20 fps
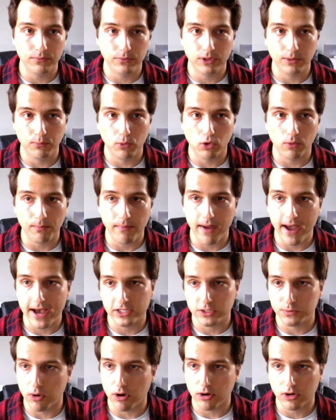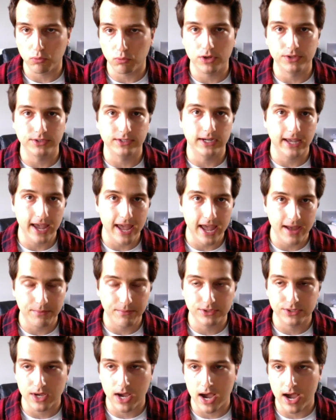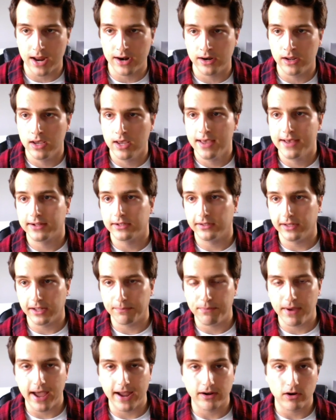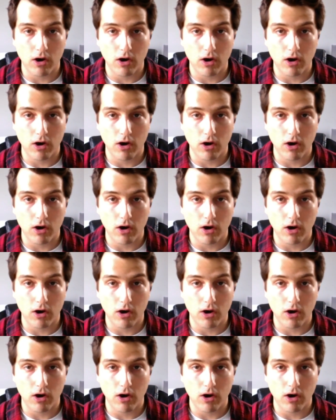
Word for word: the more mass market ones like Amazon, ClickBank.